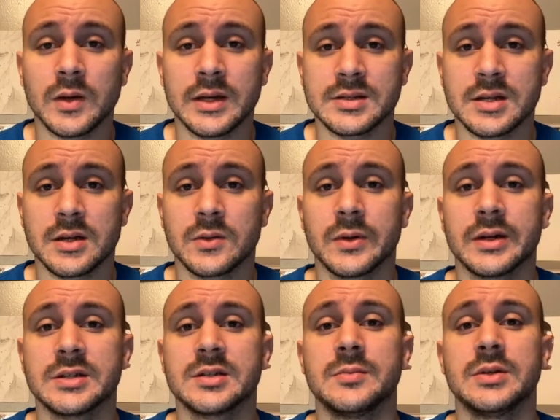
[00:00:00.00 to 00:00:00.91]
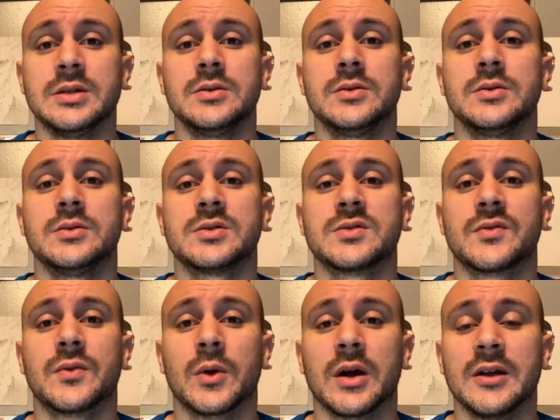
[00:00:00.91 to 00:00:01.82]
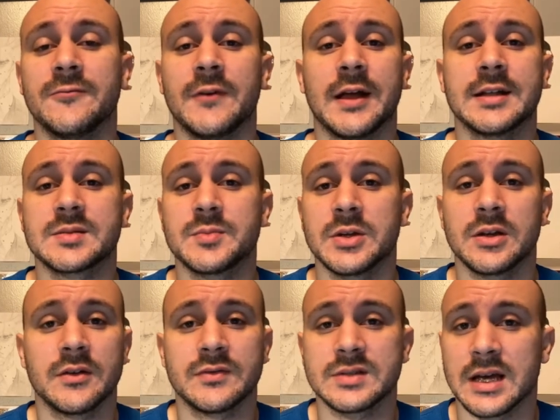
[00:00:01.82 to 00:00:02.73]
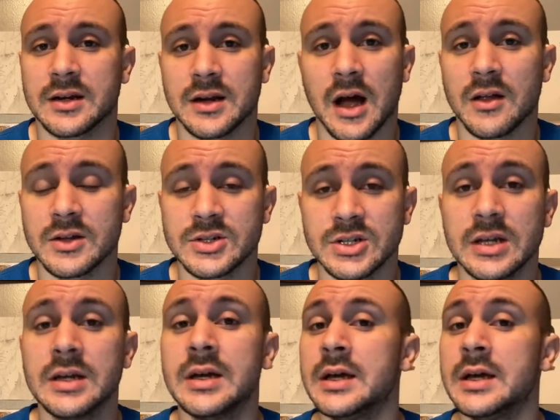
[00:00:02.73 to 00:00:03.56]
Is it going to be used for advancement of technology?